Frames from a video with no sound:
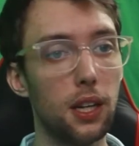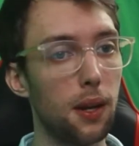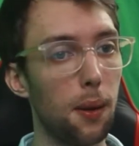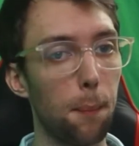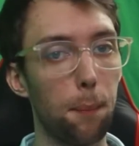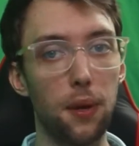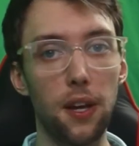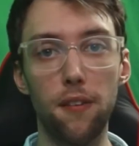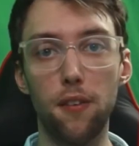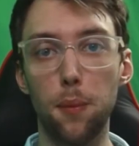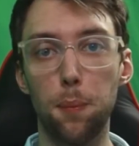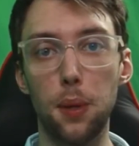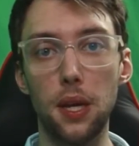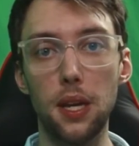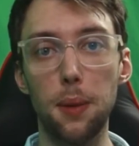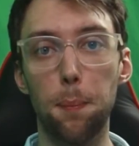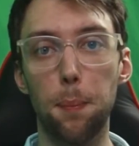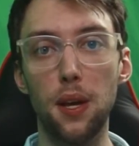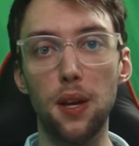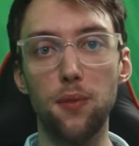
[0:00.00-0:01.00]
PvP,
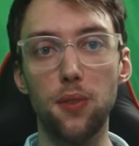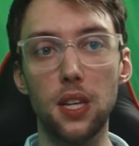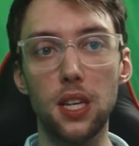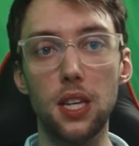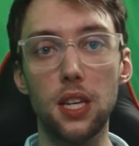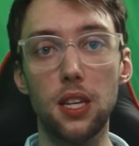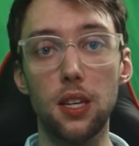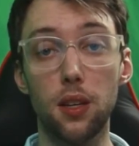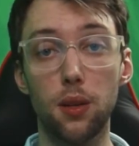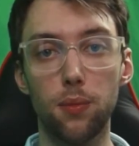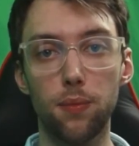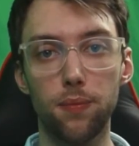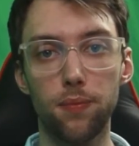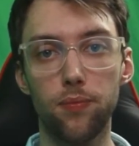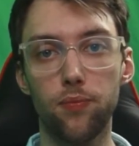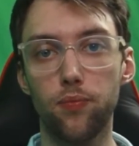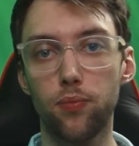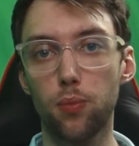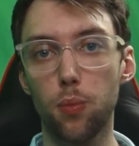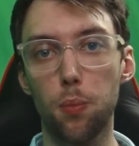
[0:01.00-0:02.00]
PvE,
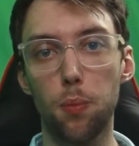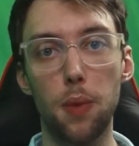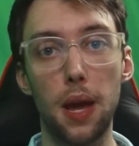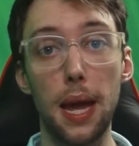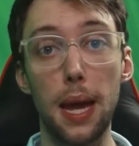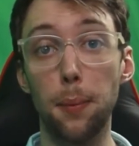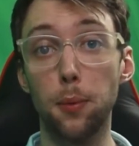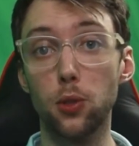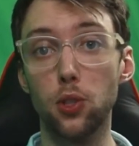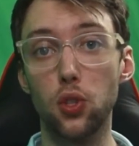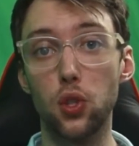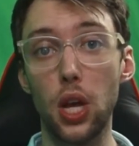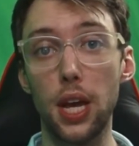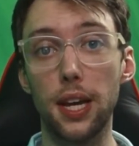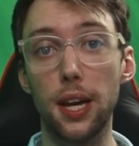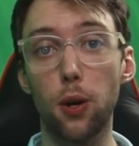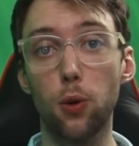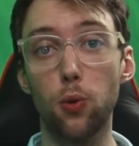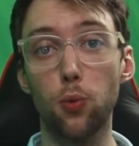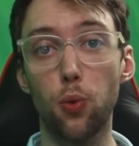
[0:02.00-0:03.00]
able to take
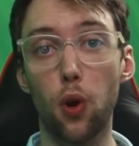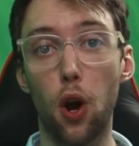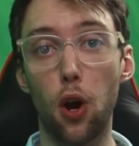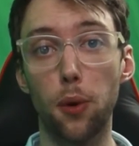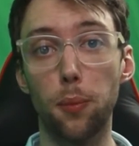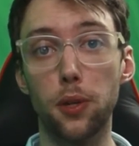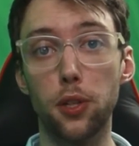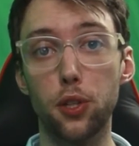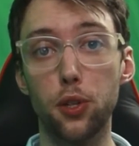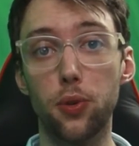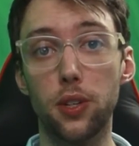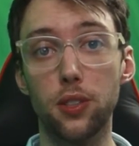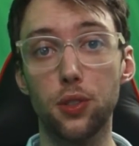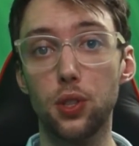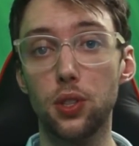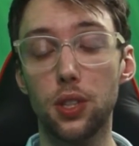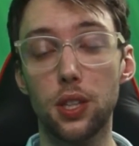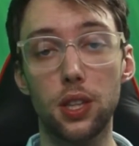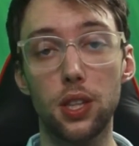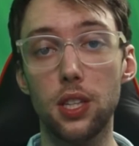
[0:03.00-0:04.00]
out armored units.
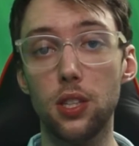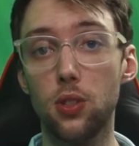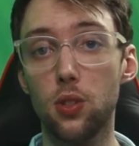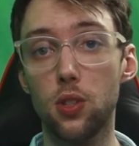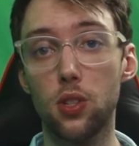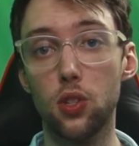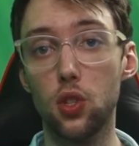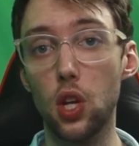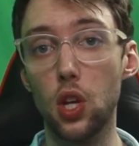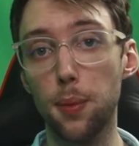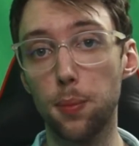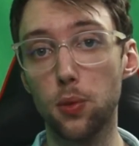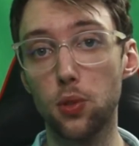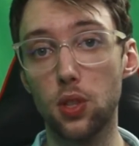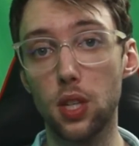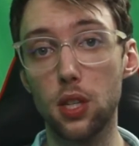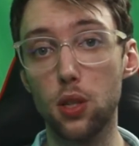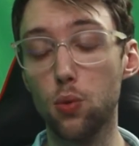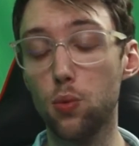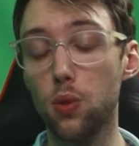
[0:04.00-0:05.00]
These are the staples that
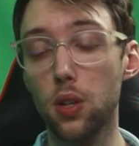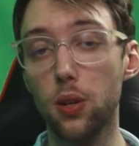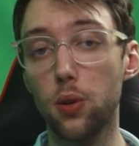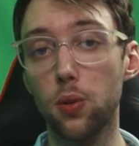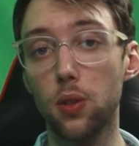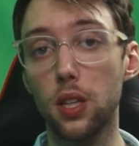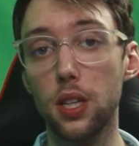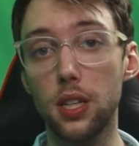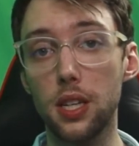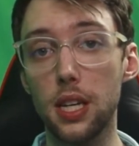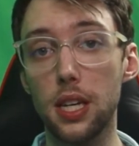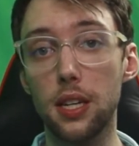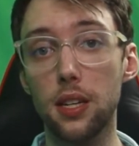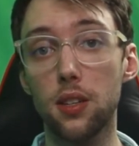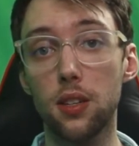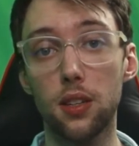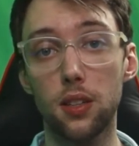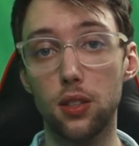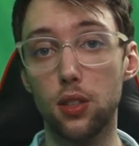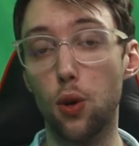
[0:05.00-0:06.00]
you literally need
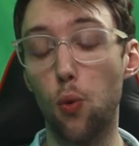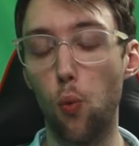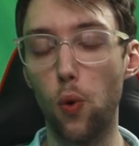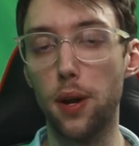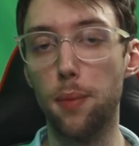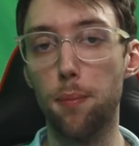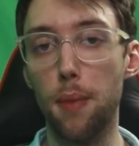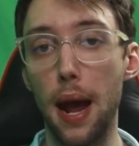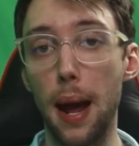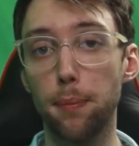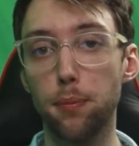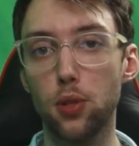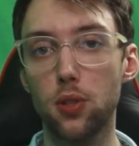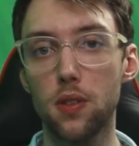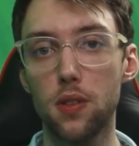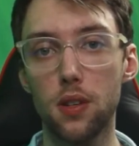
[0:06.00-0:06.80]
to win maps.